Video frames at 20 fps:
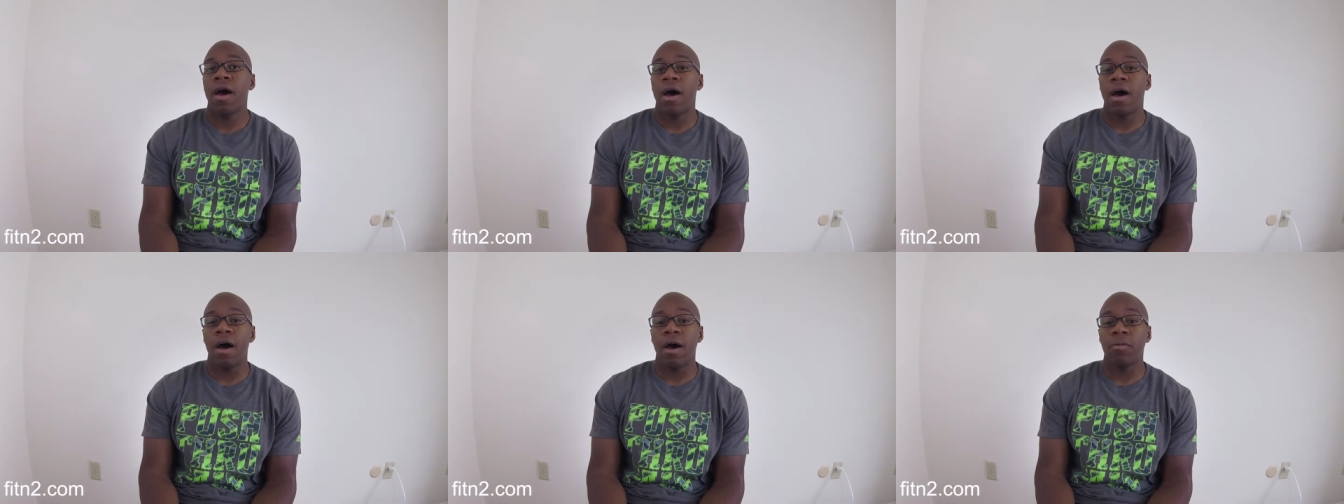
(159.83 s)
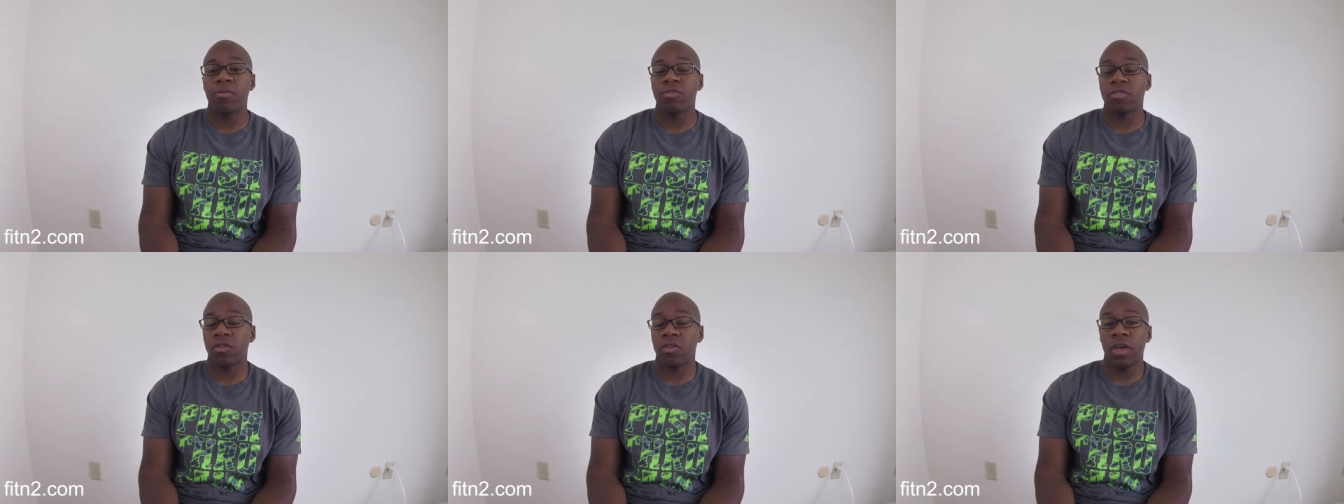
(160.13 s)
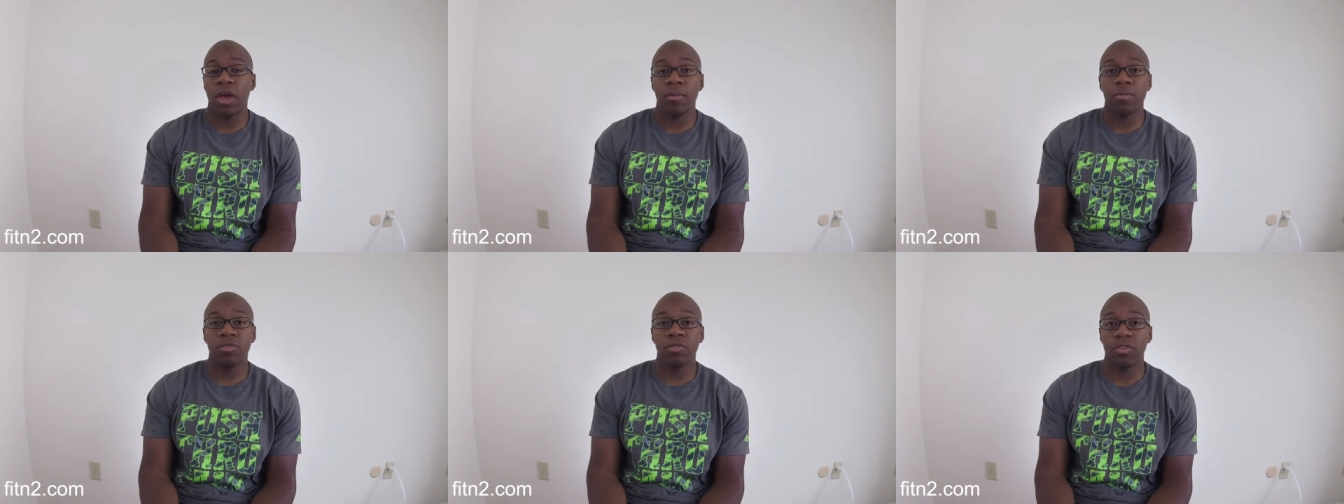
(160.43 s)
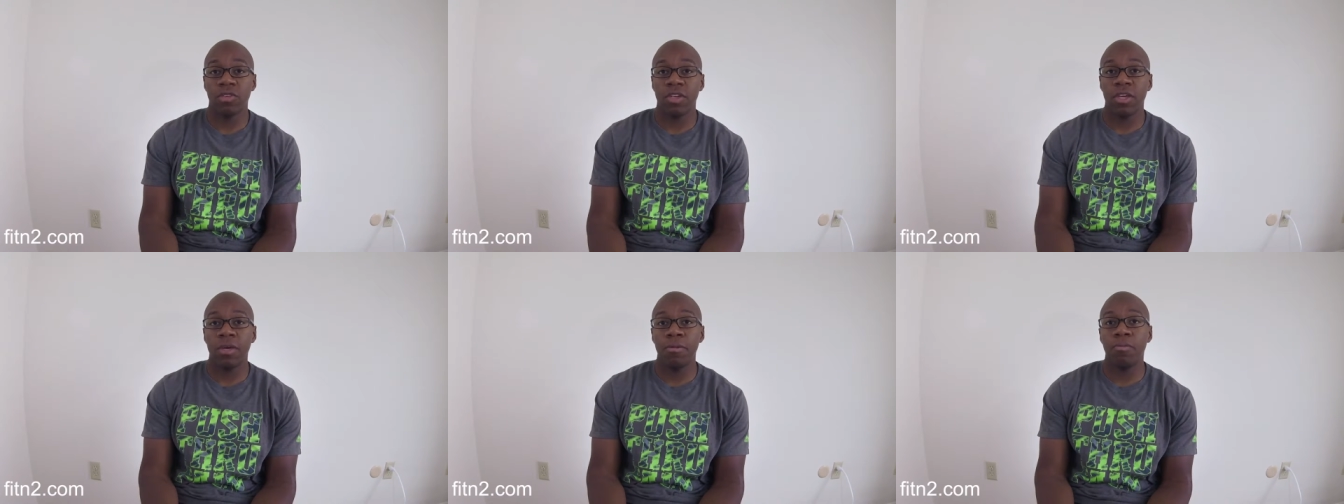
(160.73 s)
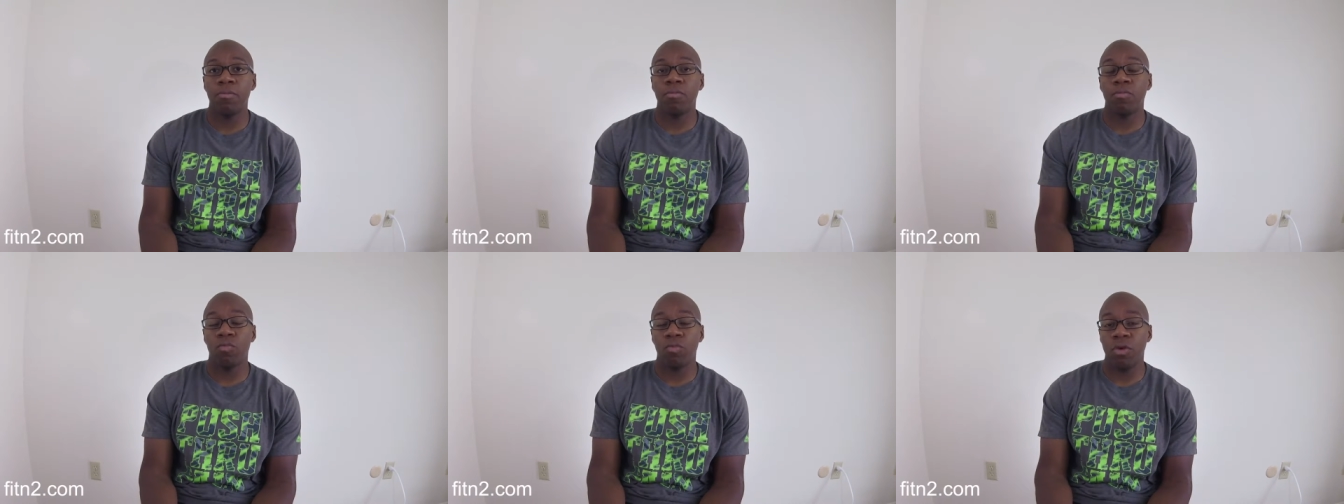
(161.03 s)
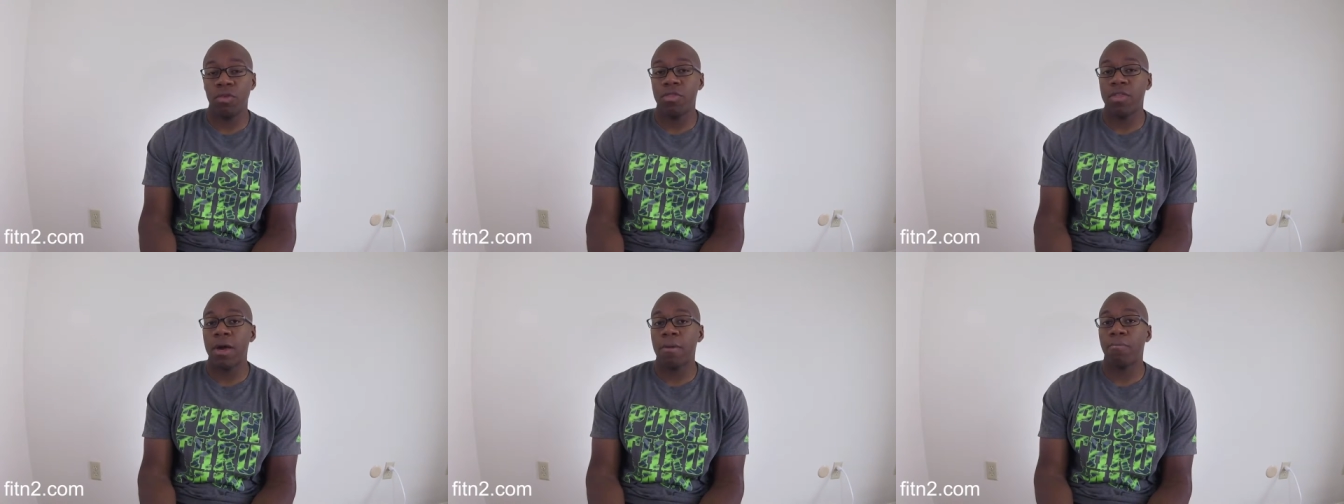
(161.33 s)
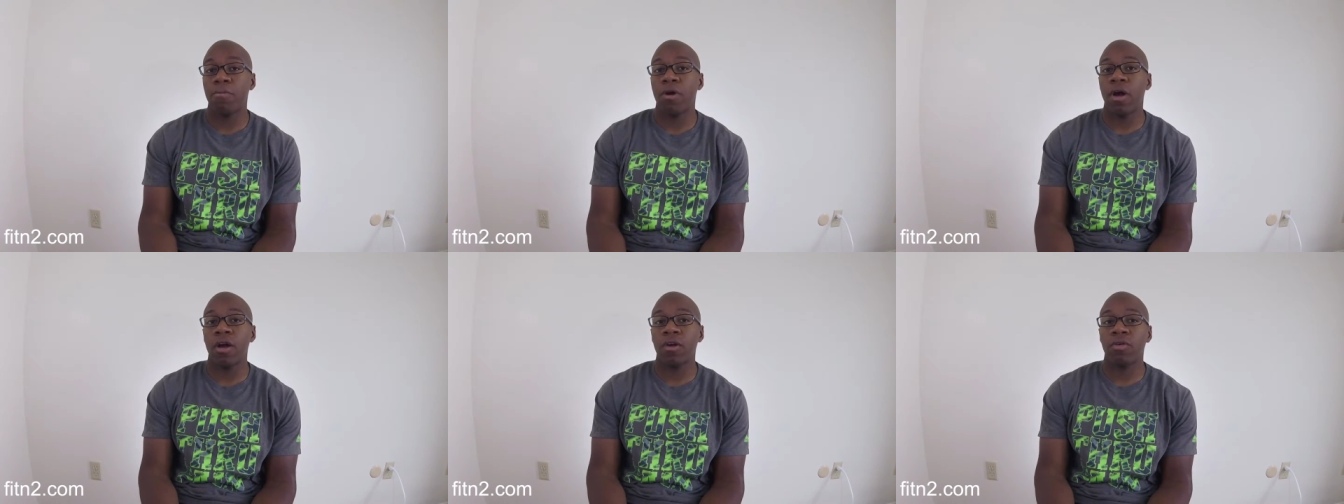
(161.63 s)
Um, so yeah, I'm just gonna keep with
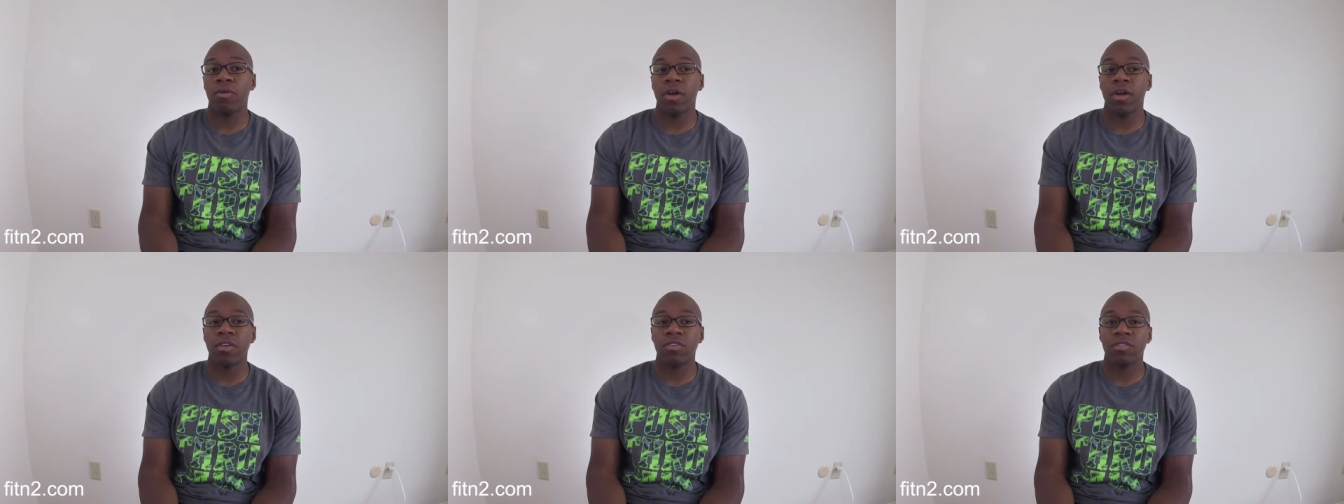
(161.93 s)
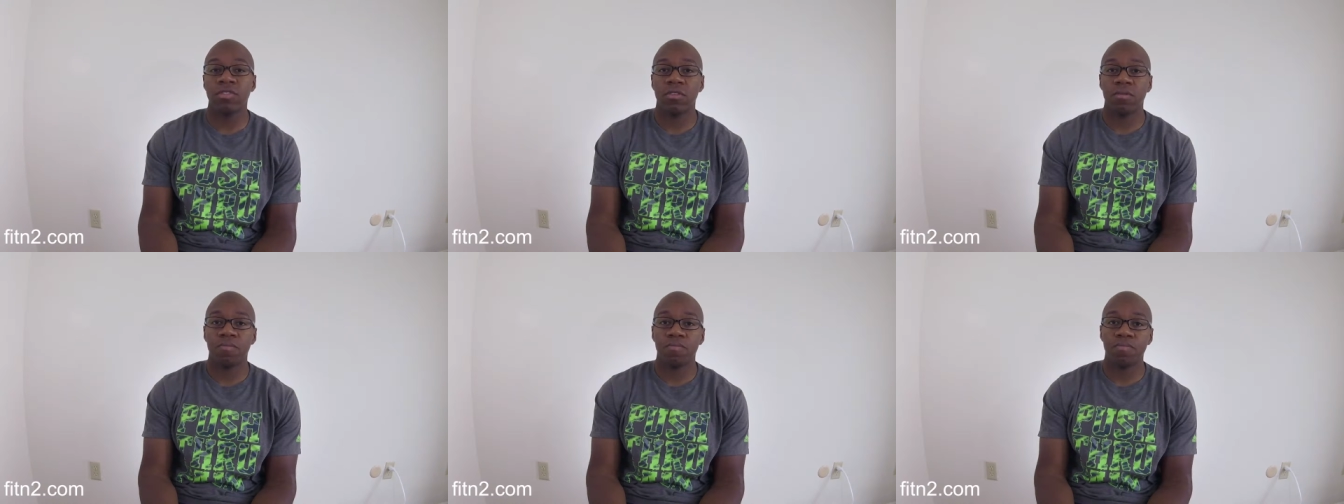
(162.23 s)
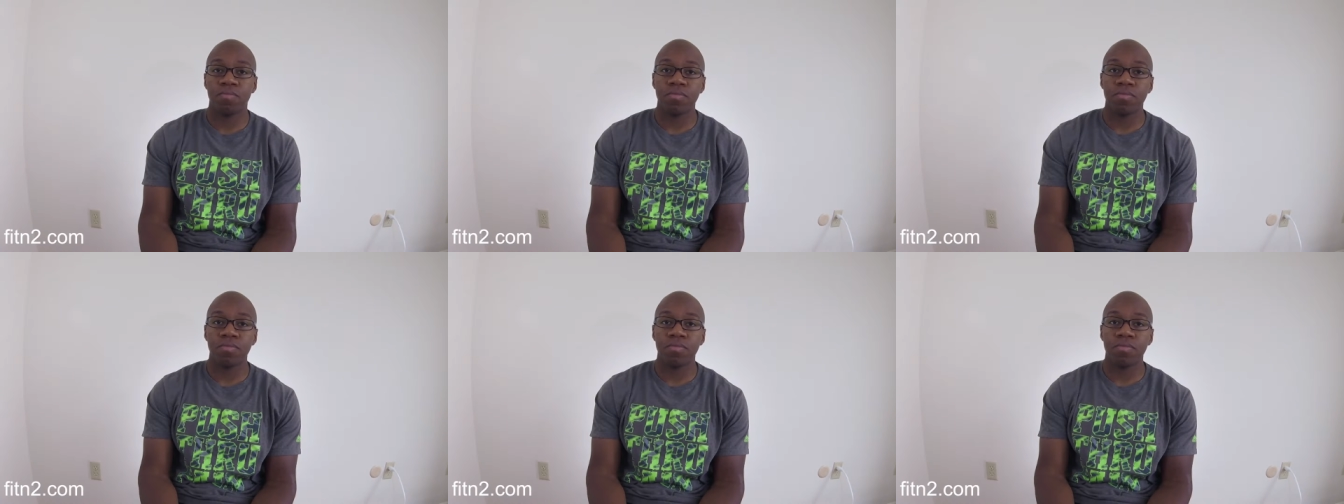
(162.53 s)
that progress